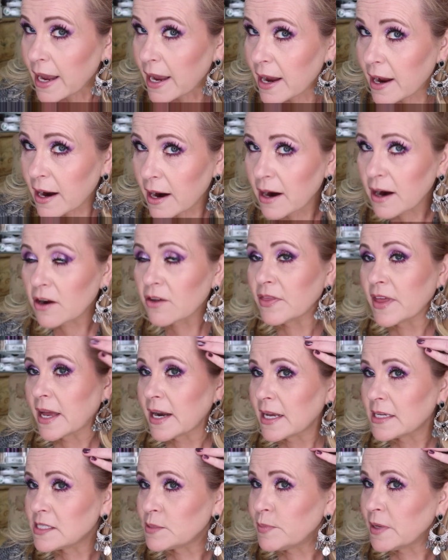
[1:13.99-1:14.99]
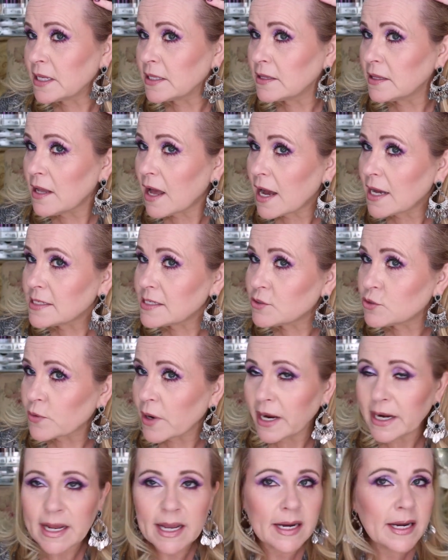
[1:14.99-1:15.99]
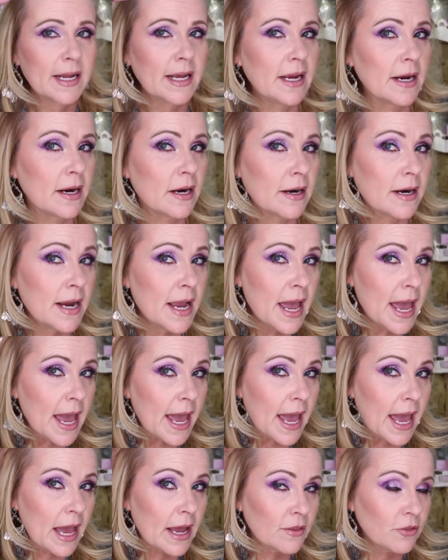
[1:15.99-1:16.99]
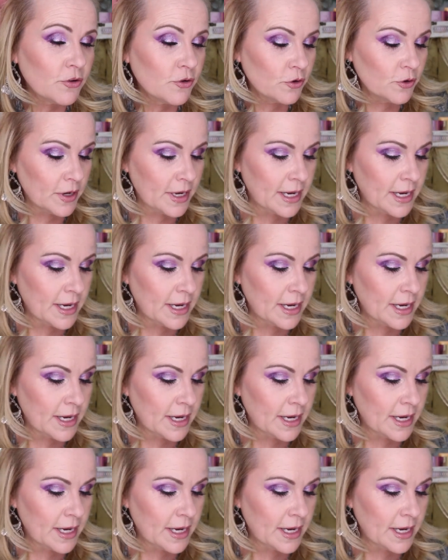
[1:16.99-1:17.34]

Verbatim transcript: hair that has been lost right in here and through